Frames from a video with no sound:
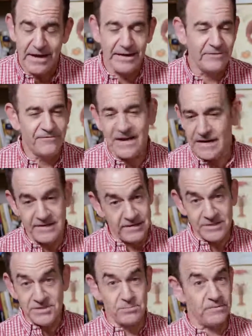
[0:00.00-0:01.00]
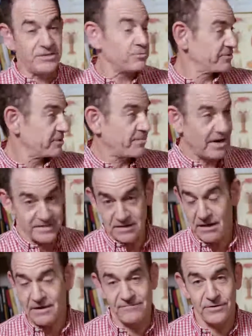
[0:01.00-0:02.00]
In fact, and this will surprise a
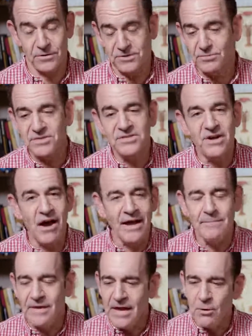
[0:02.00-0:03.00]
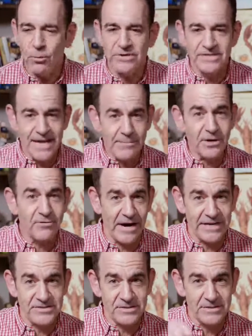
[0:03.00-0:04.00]
lot of folks, there was a time when
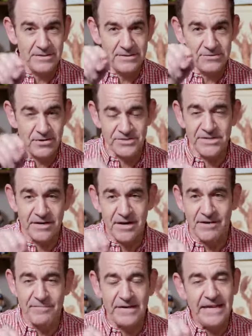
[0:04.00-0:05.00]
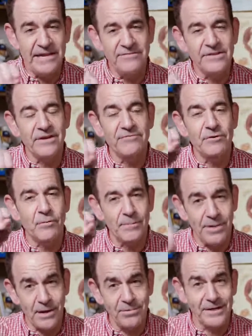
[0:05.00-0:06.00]
Democrats trusted their government even if a
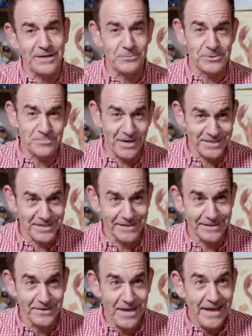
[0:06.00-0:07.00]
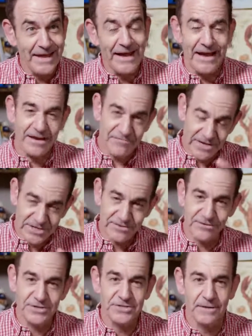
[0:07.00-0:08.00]
Republican was president, and vice
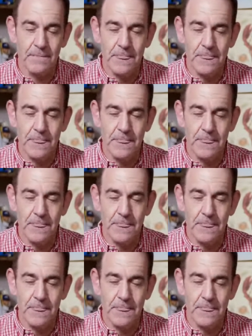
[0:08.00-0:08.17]
versa.